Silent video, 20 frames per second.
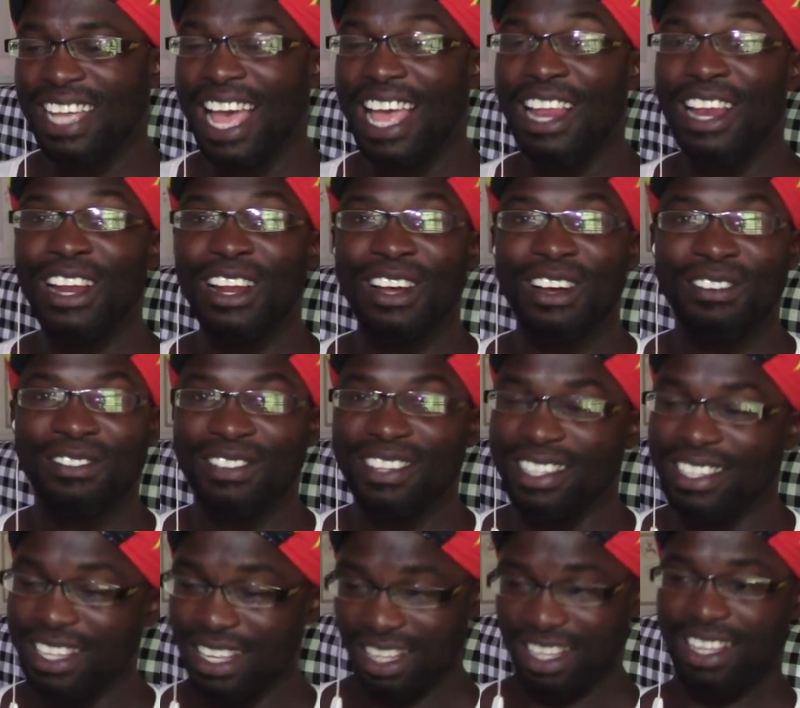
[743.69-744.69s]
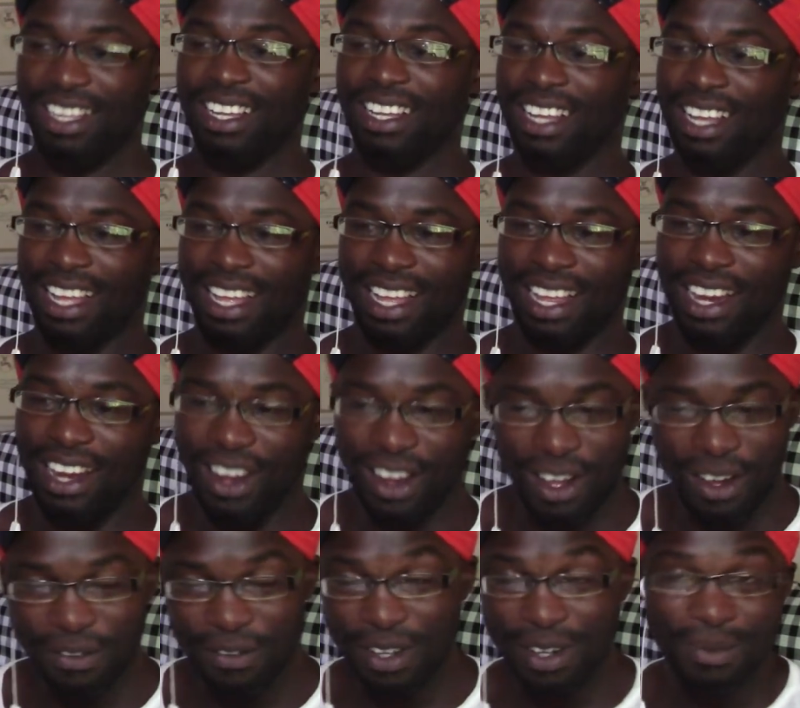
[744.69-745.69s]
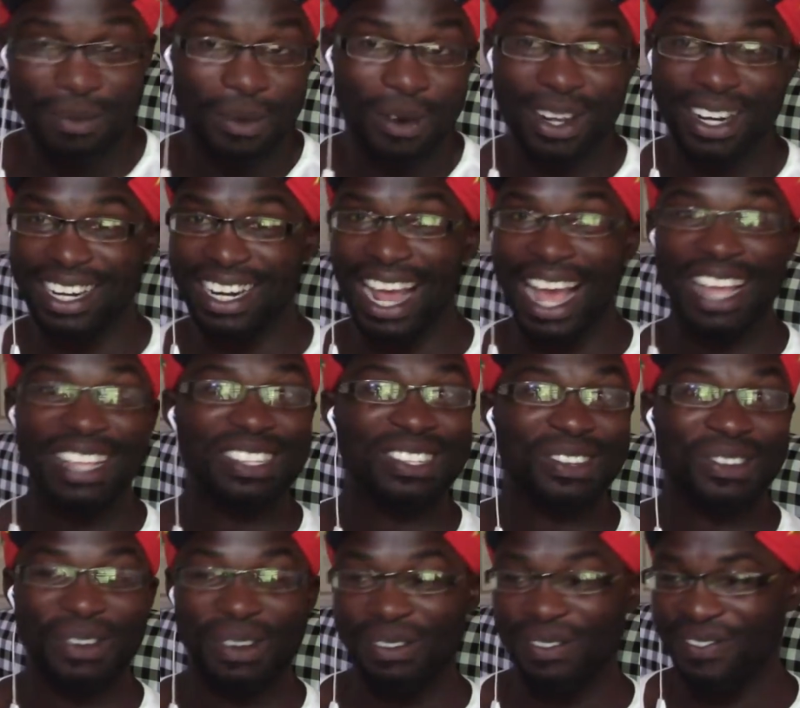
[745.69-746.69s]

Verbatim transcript: I love it. A little bit more than ice cream.